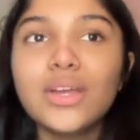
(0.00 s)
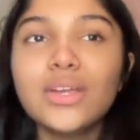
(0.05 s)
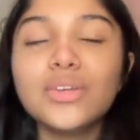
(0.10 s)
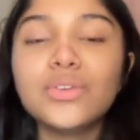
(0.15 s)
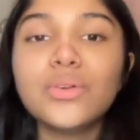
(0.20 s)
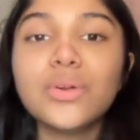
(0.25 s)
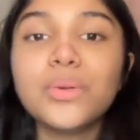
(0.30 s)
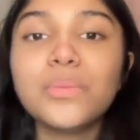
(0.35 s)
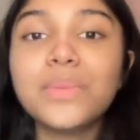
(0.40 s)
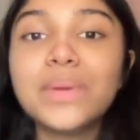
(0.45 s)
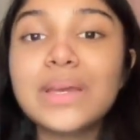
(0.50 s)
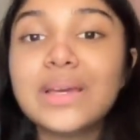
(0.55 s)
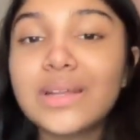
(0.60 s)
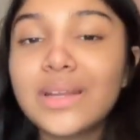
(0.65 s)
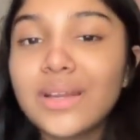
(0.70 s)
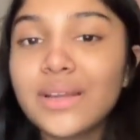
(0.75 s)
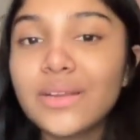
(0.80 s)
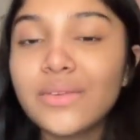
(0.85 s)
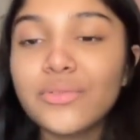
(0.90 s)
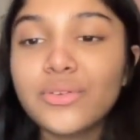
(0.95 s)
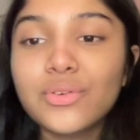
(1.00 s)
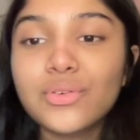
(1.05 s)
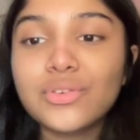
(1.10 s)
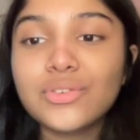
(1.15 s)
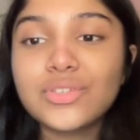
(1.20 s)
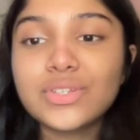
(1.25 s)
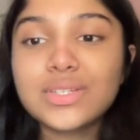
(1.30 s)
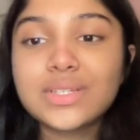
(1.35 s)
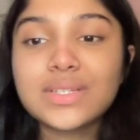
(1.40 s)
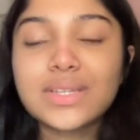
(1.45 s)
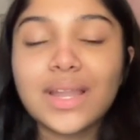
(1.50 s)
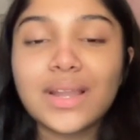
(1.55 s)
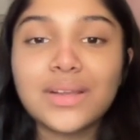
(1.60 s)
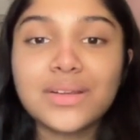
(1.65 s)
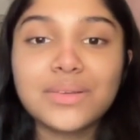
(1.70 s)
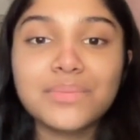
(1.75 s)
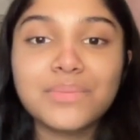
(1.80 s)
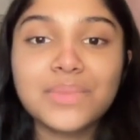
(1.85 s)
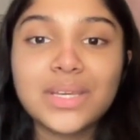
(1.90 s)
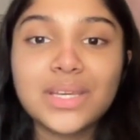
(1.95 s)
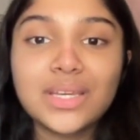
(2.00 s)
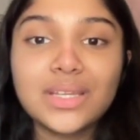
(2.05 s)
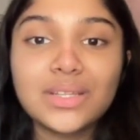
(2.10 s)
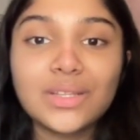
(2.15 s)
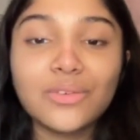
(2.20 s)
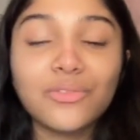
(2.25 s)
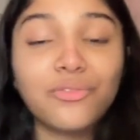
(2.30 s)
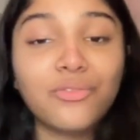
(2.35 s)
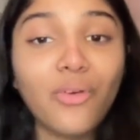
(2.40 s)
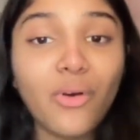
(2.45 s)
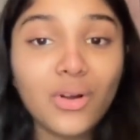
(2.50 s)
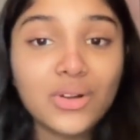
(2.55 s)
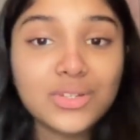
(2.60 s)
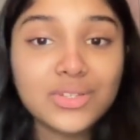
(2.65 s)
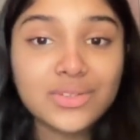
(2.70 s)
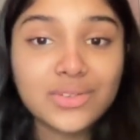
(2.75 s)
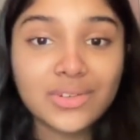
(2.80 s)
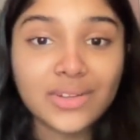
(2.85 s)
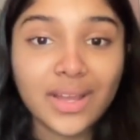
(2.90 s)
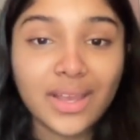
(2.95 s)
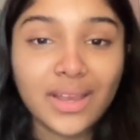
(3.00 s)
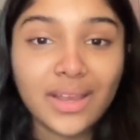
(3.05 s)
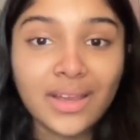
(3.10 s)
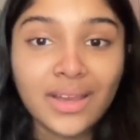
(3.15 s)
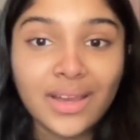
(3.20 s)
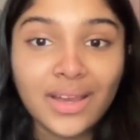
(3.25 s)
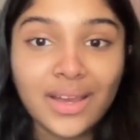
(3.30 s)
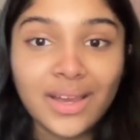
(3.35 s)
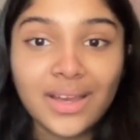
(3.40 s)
it'd be great if you could just send me the fonts today,